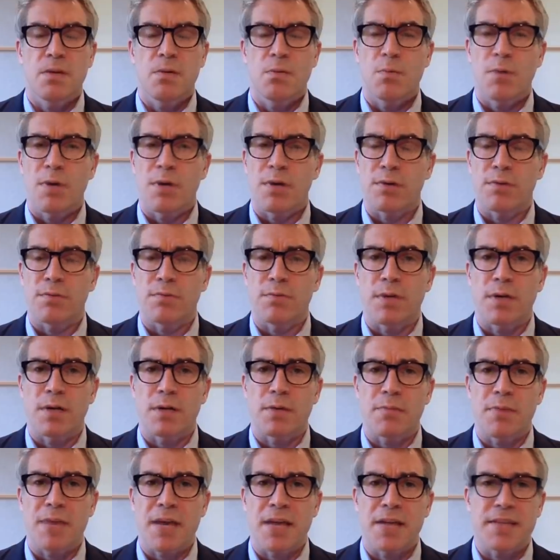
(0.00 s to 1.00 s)
Well,
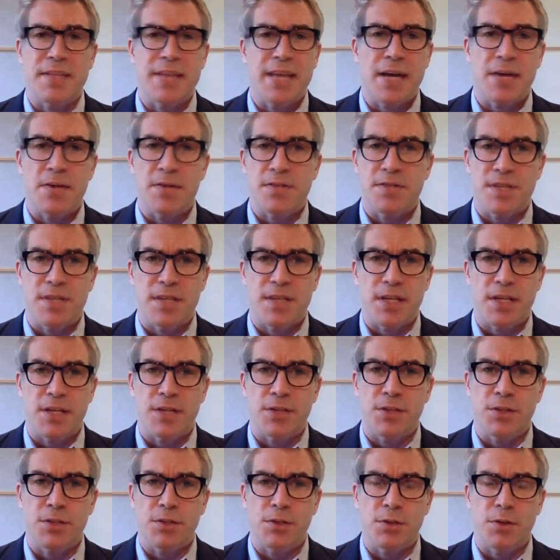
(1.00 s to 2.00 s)
um, at the outset, I
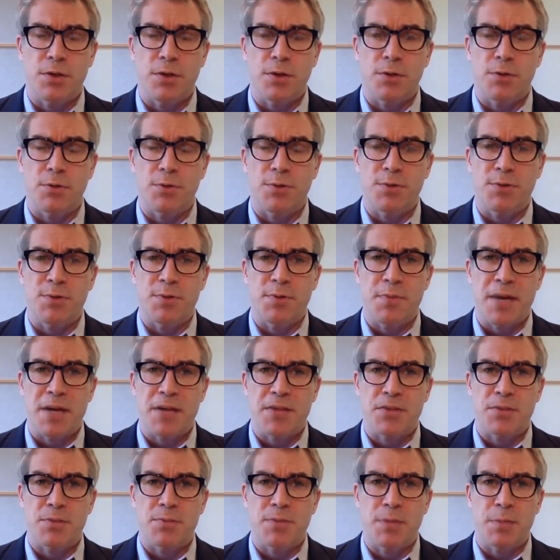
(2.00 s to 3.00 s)
couldn't agree with
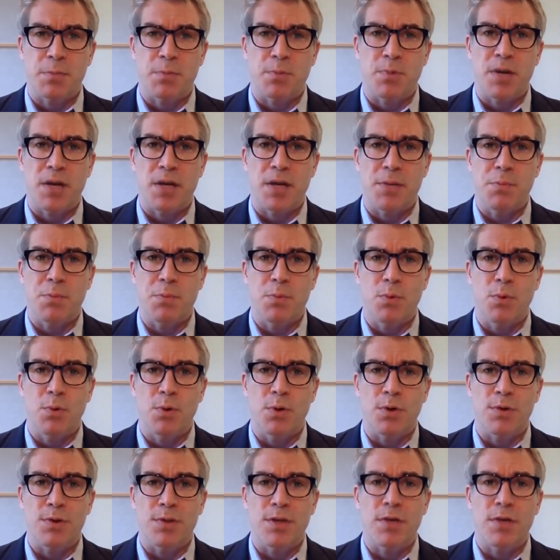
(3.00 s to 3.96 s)
Pastor McBride more.